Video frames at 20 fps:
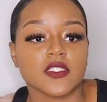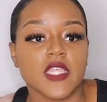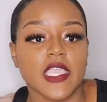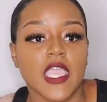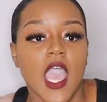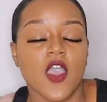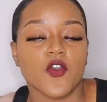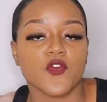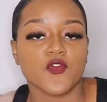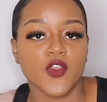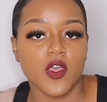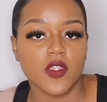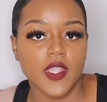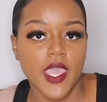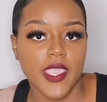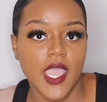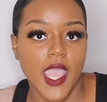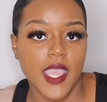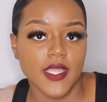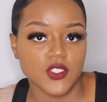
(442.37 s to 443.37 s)
Like, I felt
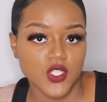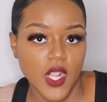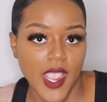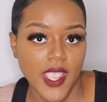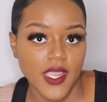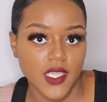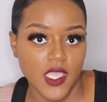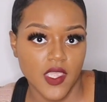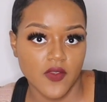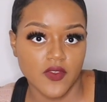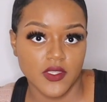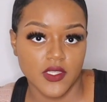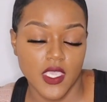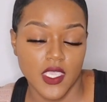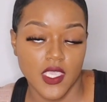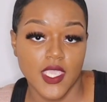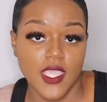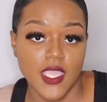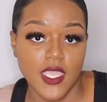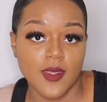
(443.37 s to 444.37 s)
like I tried
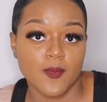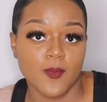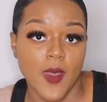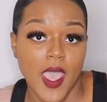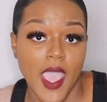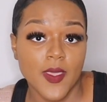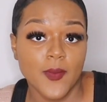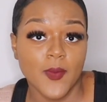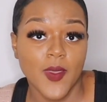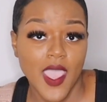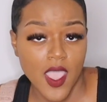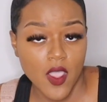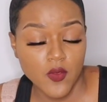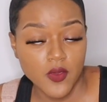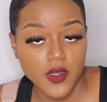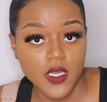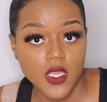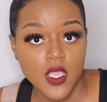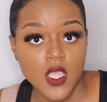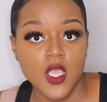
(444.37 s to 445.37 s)
everything in my
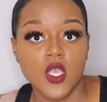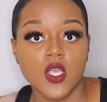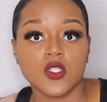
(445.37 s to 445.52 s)
power